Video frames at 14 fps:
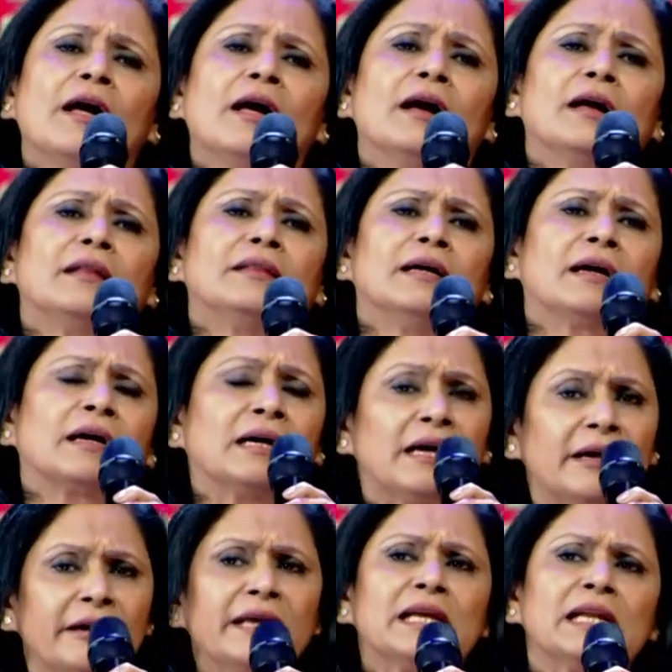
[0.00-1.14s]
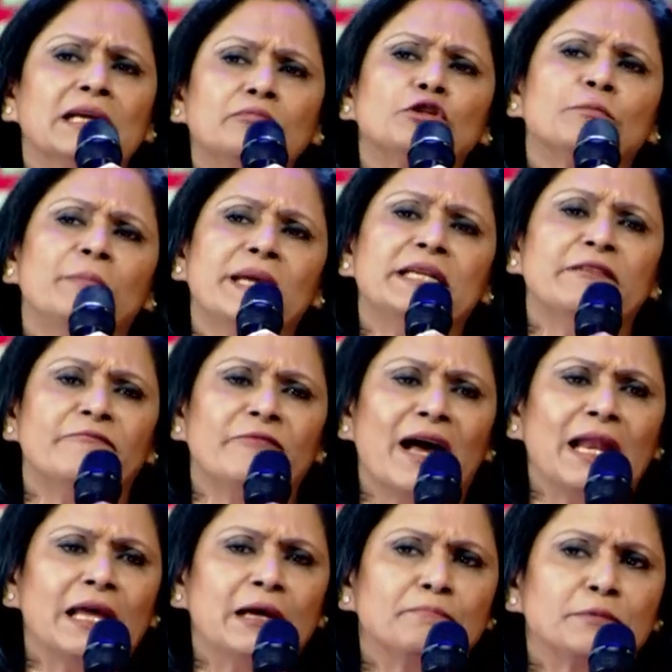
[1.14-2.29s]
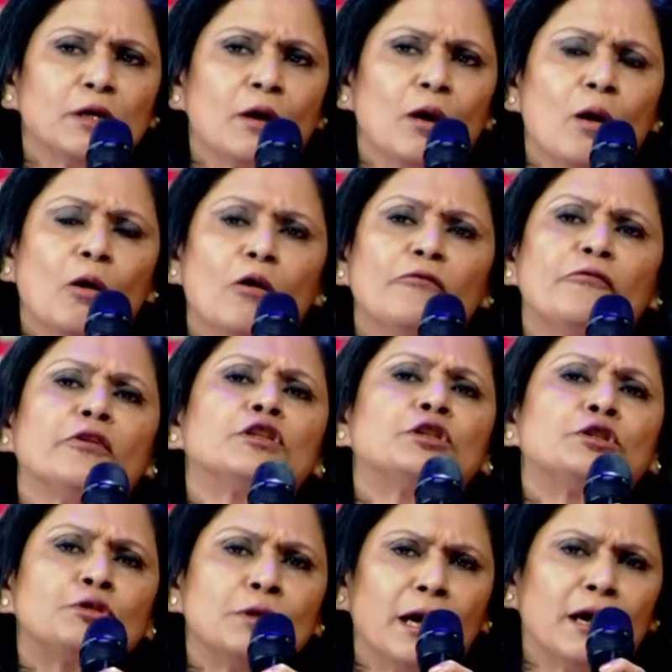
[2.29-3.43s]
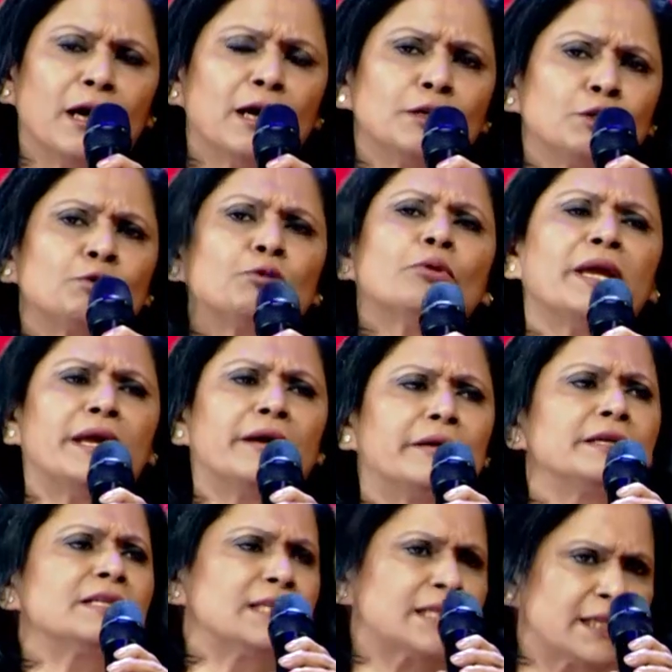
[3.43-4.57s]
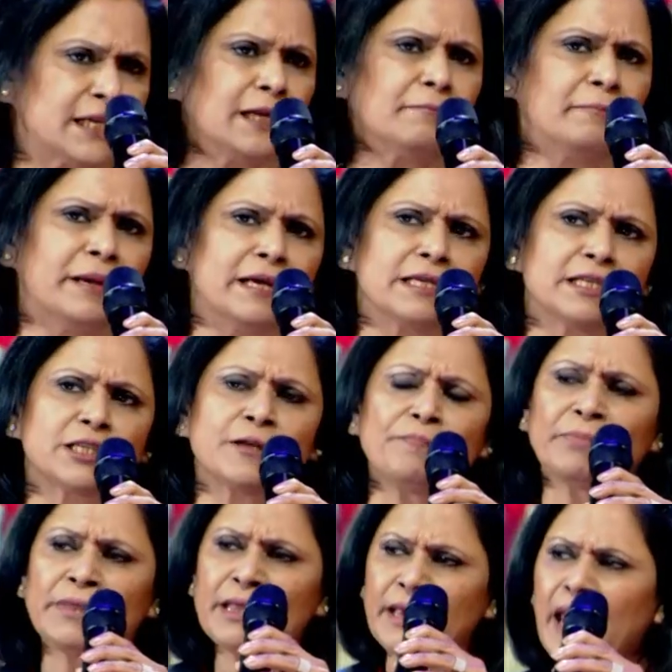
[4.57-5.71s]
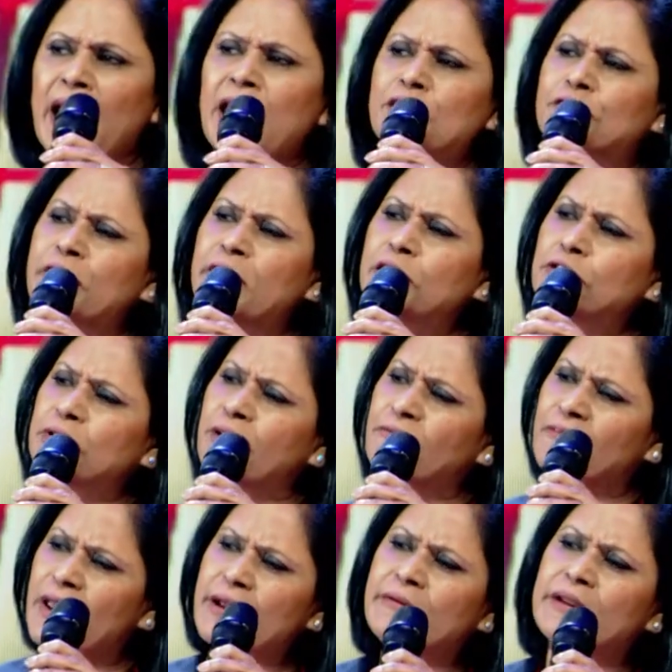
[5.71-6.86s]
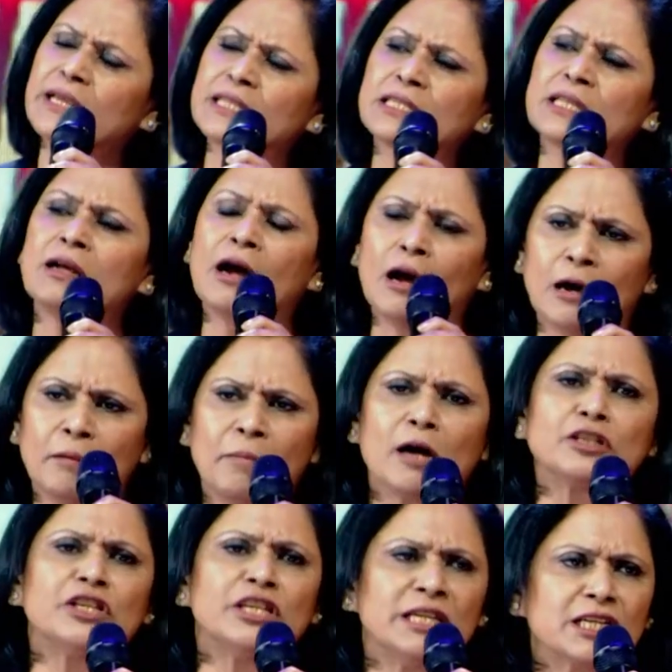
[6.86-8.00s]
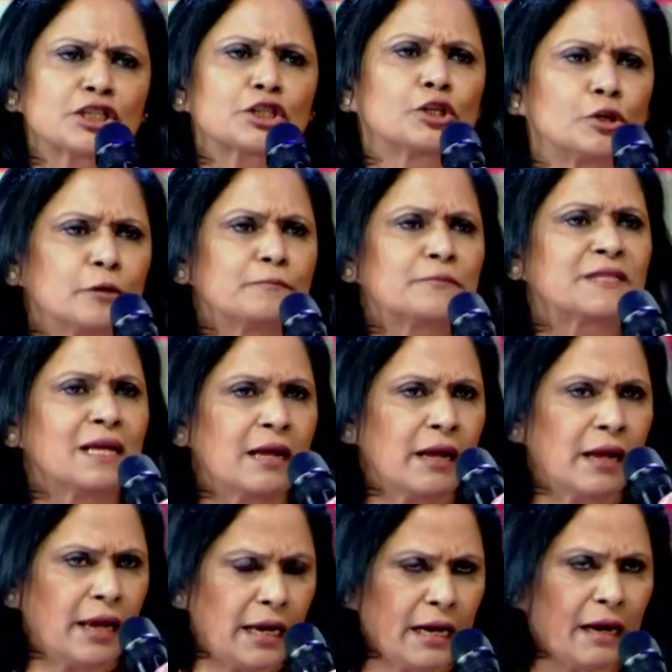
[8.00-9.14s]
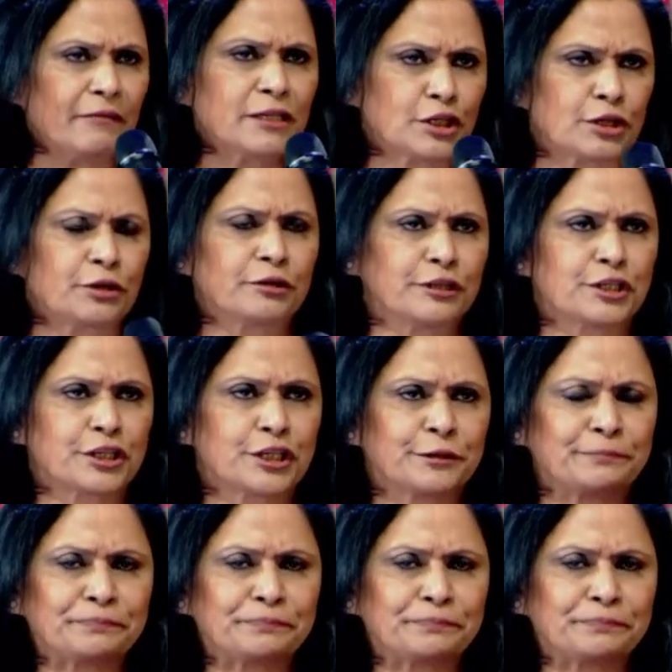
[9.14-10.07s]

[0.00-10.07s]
uh, the curriculum to be developed for uh, two-year syllabus catering to the various homogeneous groups in our church.